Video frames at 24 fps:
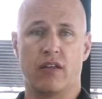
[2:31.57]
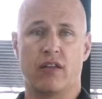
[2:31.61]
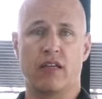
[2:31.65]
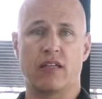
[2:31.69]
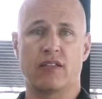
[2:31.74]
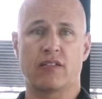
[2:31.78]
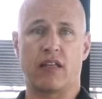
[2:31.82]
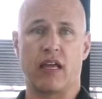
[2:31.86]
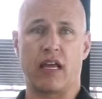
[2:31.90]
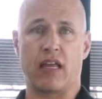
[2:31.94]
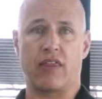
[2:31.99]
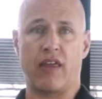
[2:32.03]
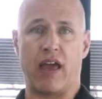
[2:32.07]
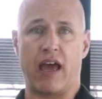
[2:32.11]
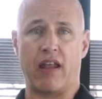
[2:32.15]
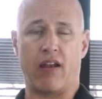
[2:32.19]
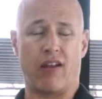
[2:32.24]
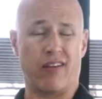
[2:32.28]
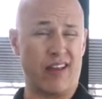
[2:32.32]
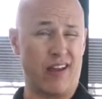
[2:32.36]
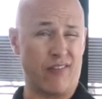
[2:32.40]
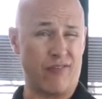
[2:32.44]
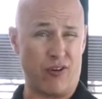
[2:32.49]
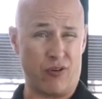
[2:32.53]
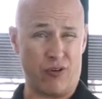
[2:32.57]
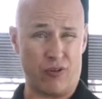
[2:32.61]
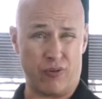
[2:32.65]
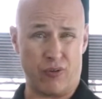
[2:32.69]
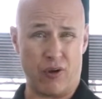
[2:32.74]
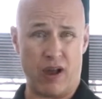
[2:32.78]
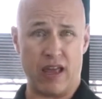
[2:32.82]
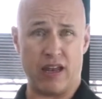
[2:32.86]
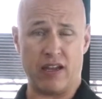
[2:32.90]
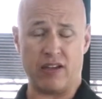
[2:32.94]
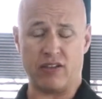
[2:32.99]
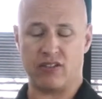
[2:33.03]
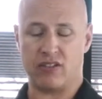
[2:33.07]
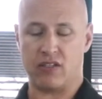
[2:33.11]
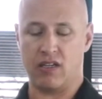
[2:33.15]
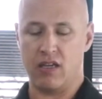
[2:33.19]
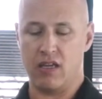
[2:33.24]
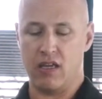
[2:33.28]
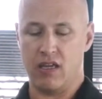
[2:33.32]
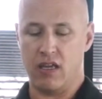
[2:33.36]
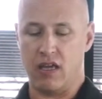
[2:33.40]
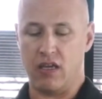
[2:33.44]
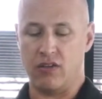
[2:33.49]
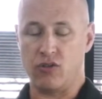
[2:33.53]
things like that, you have
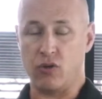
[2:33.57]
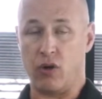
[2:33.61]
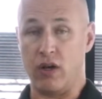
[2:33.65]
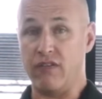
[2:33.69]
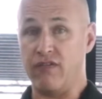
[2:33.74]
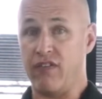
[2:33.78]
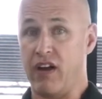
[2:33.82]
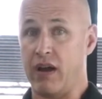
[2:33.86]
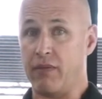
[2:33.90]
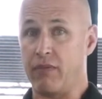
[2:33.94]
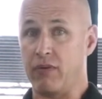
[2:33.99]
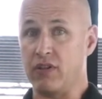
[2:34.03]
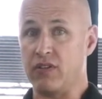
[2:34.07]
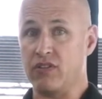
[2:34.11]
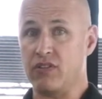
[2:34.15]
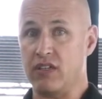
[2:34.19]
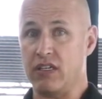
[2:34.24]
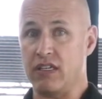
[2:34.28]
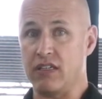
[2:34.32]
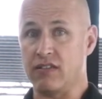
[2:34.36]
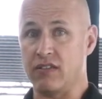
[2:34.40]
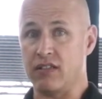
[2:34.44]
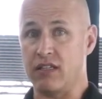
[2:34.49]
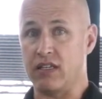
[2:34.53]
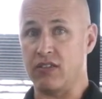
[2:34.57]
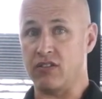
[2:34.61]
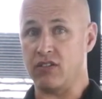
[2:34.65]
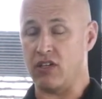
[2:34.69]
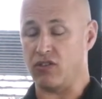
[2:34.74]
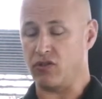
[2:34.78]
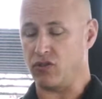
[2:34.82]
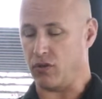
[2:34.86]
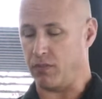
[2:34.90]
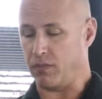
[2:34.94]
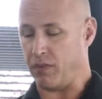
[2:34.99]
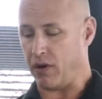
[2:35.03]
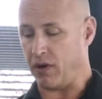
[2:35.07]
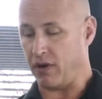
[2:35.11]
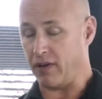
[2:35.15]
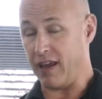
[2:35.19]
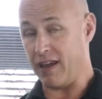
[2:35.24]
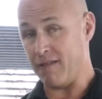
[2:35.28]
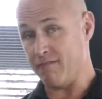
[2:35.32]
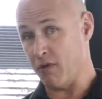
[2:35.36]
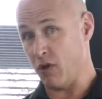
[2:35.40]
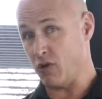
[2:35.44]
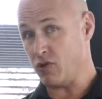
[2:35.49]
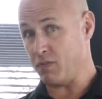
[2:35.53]
arthritis, Joint Vibrance is an essential
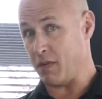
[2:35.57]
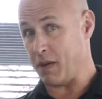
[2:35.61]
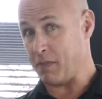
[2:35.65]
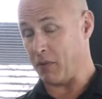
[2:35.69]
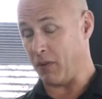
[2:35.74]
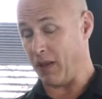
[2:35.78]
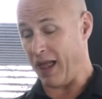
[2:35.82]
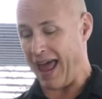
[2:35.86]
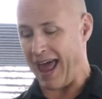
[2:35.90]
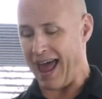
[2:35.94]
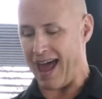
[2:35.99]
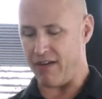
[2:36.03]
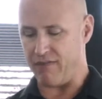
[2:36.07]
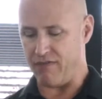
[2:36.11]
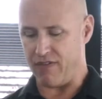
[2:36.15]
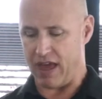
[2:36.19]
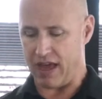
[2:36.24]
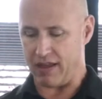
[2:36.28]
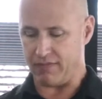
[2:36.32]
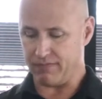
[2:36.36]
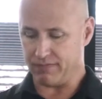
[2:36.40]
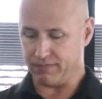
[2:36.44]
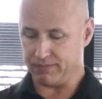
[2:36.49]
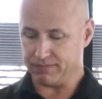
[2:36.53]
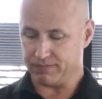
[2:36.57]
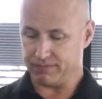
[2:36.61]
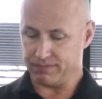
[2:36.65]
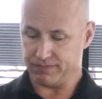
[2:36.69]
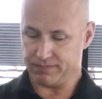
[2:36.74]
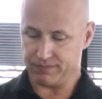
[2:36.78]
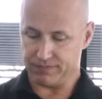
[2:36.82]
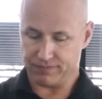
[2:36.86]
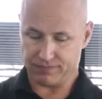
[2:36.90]
part, and most people have that.